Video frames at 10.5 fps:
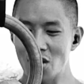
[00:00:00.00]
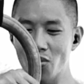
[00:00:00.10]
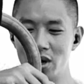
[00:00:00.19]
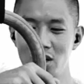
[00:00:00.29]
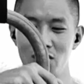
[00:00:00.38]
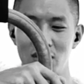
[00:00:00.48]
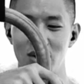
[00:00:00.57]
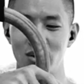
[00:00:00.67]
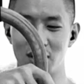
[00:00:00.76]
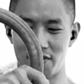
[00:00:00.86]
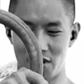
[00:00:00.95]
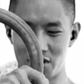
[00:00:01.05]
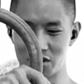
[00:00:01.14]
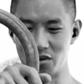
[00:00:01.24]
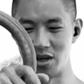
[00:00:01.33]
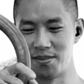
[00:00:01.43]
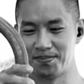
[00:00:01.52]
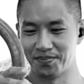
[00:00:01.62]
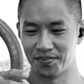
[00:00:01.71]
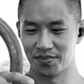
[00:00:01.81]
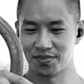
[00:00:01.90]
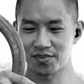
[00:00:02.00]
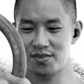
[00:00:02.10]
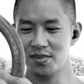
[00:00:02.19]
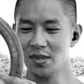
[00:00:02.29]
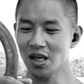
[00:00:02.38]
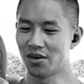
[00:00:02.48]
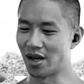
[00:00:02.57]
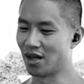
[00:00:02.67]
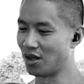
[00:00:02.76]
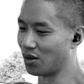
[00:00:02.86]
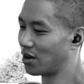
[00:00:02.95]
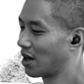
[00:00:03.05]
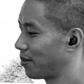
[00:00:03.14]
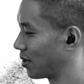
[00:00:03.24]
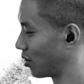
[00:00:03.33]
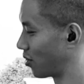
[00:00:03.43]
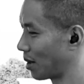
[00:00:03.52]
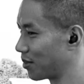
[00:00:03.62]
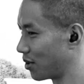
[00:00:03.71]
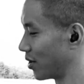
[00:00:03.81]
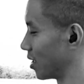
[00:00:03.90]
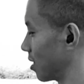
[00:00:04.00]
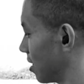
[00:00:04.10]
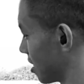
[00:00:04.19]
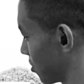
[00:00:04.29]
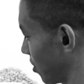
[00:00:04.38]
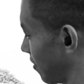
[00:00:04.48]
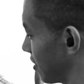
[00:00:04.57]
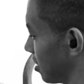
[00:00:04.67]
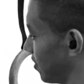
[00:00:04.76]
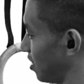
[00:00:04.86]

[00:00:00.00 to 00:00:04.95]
when you are doing the false grip, right? You grab the ring this way first of